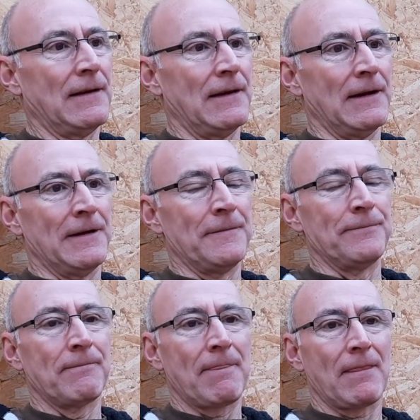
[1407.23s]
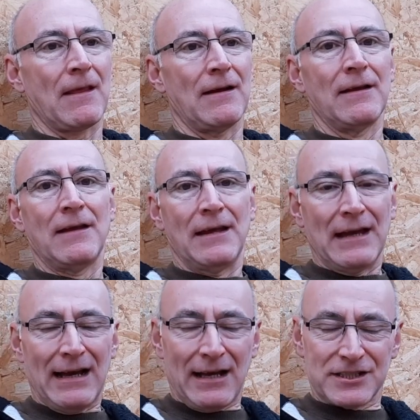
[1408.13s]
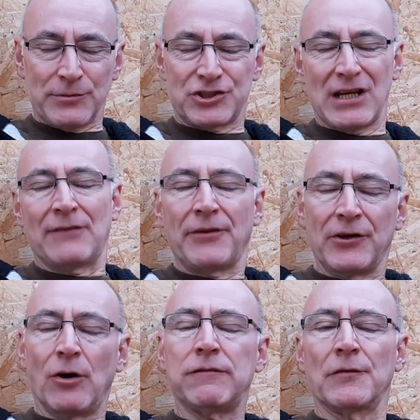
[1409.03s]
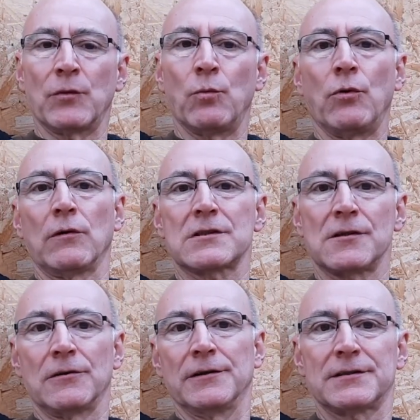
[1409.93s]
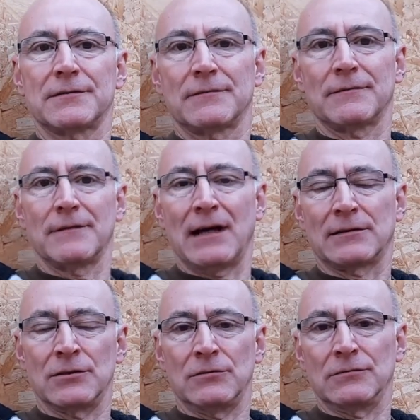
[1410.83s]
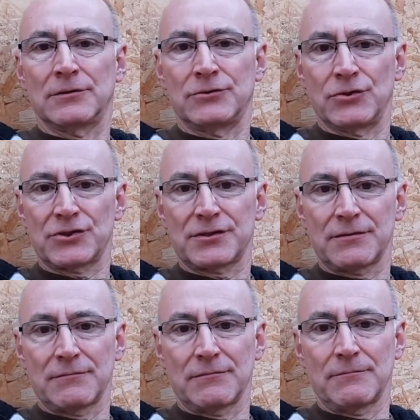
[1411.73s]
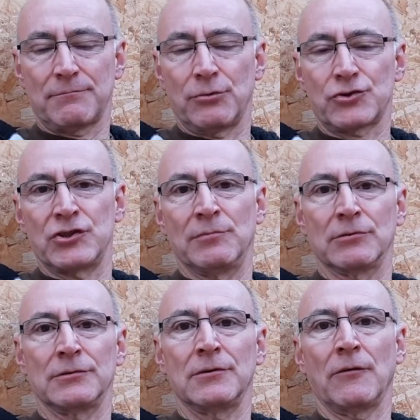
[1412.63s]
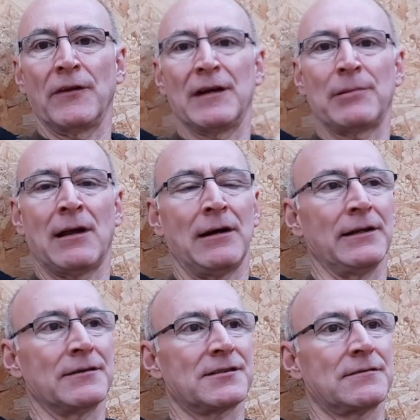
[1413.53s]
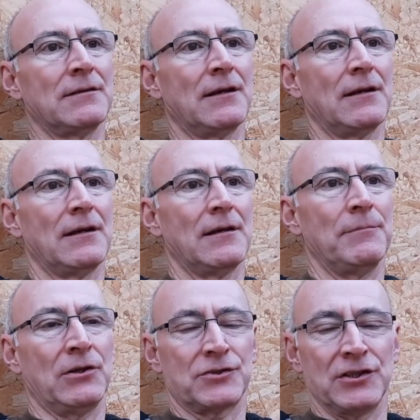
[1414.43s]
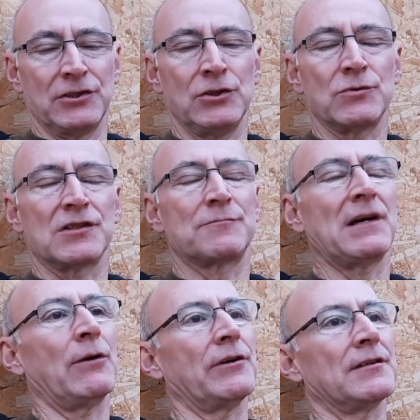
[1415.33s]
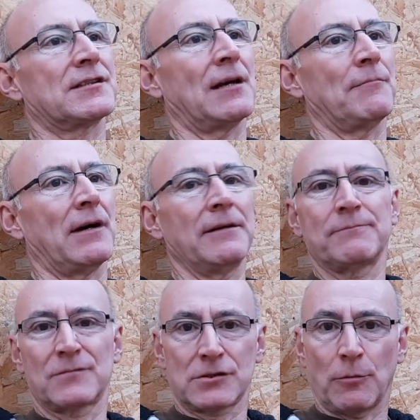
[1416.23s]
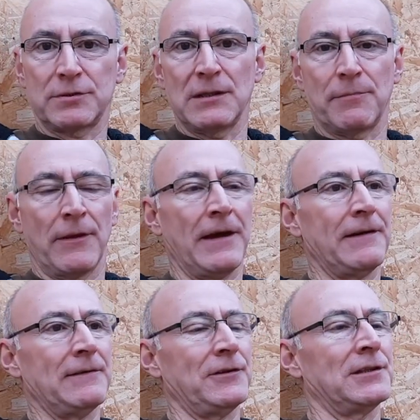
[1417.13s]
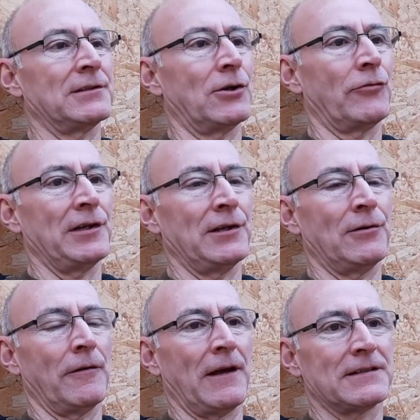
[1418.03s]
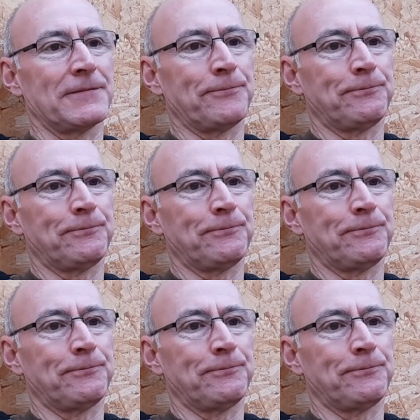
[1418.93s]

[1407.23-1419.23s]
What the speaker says: I switch everything off at the wall socket. I don't just push the button on the appliance, because it uses power in standby. Top tip there, if you didn't already know that.